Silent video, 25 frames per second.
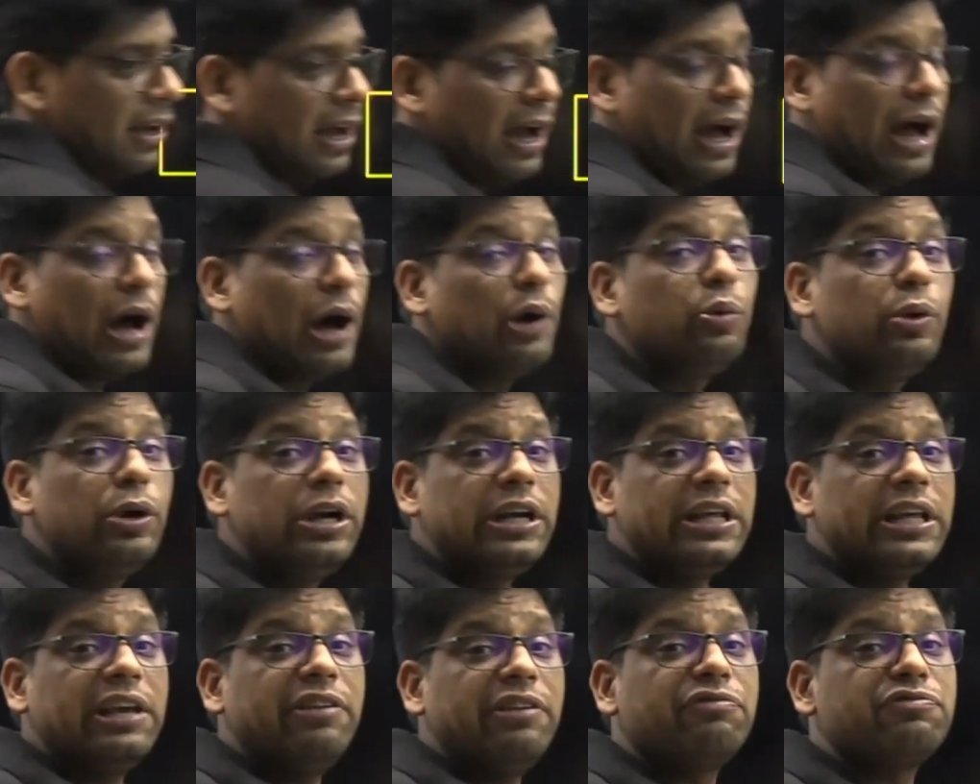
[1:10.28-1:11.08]
how
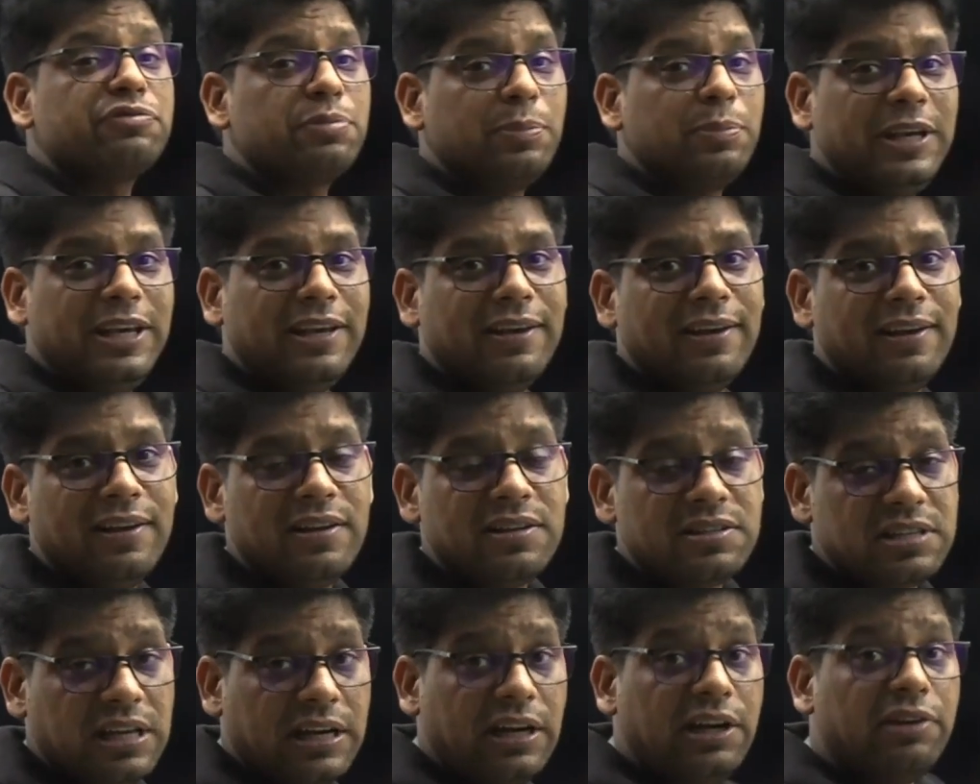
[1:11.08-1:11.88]
it gives me
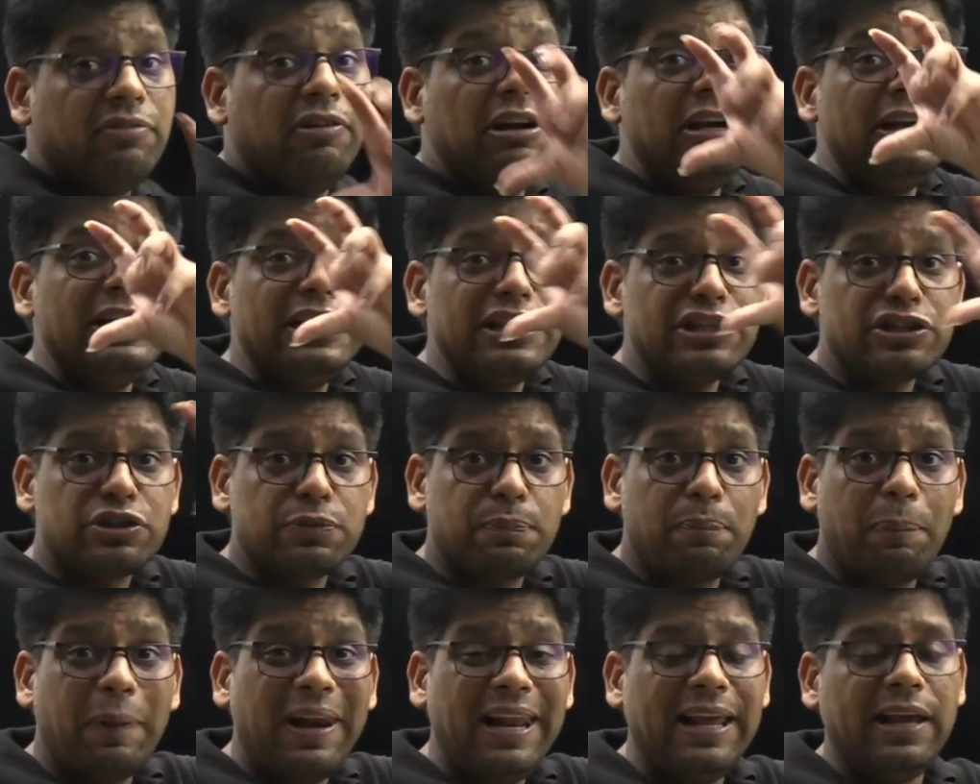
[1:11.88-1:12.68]
sir it will
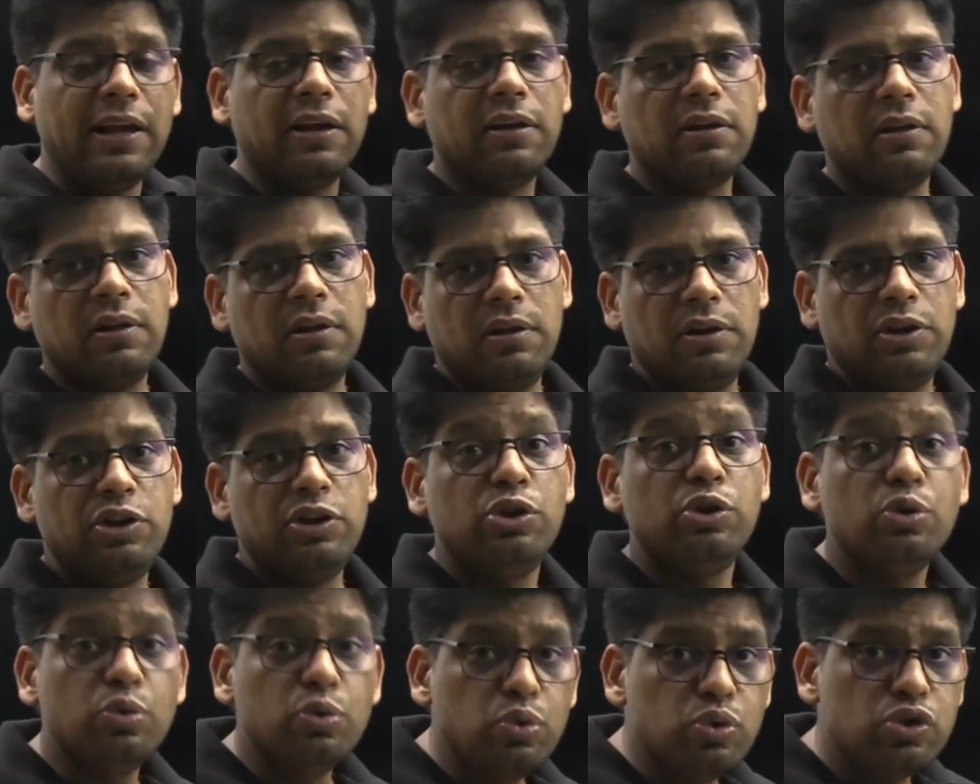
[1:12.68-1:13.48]
display
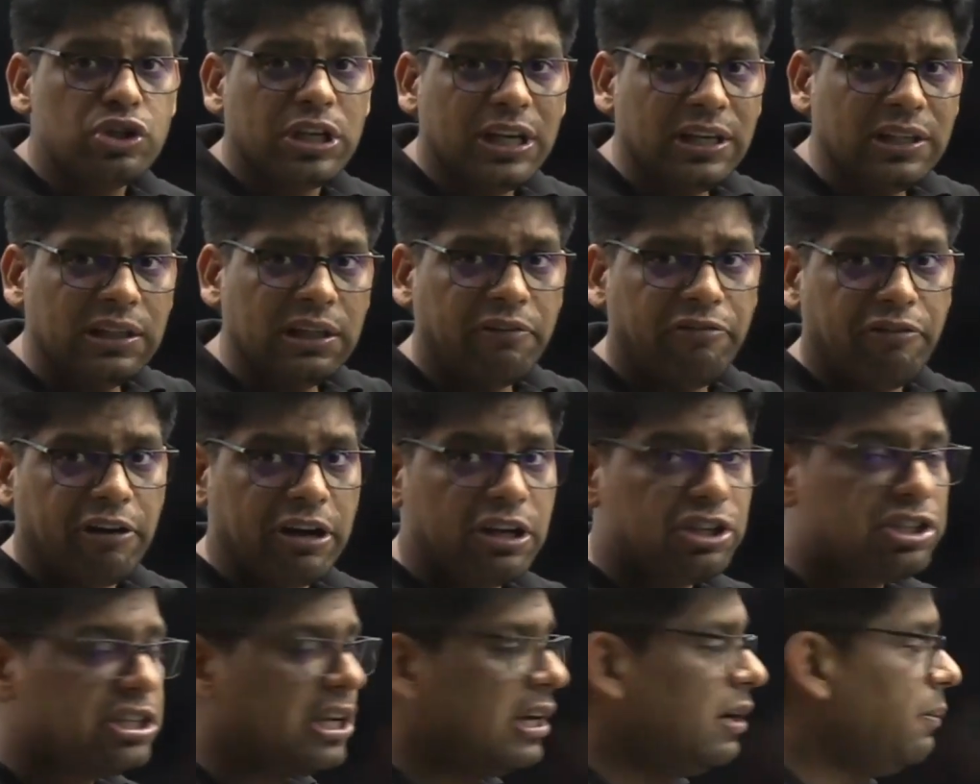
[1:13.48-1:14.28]
using the
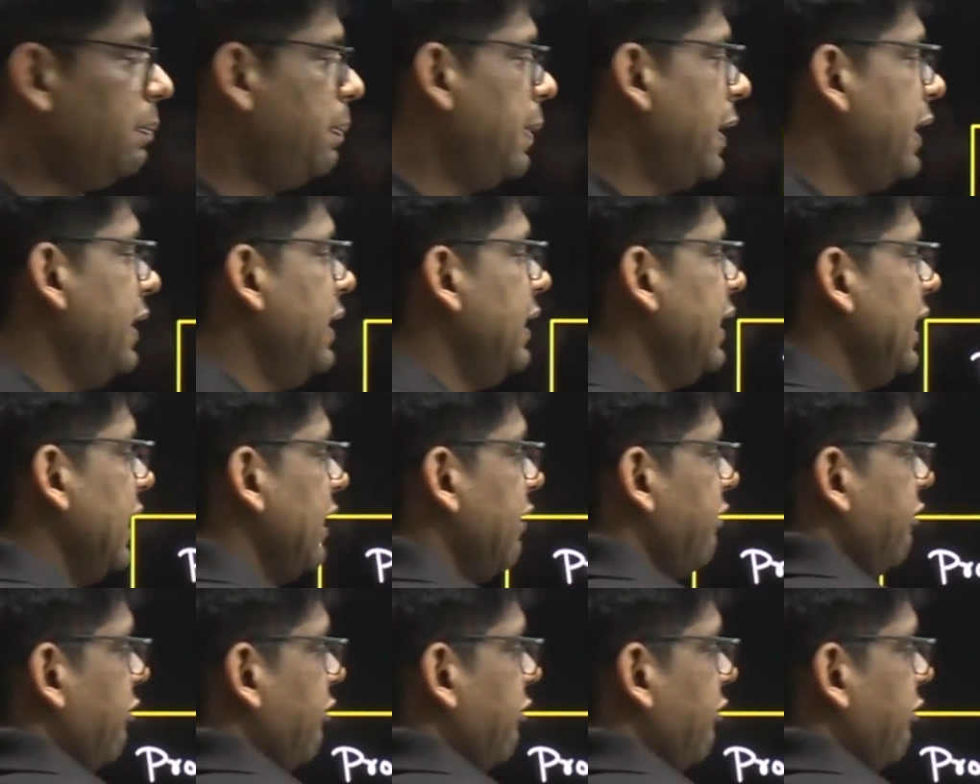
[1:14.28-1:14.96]
function printf